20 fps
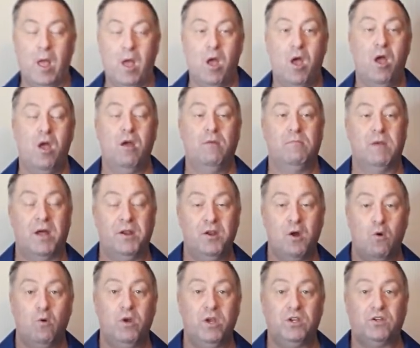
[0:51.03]
I
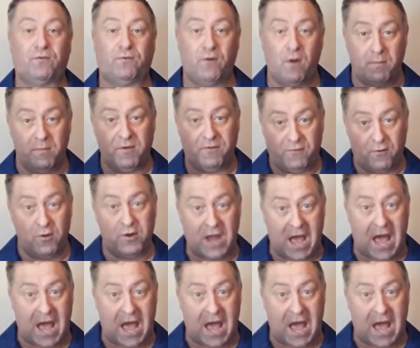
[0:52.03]
noticed from the front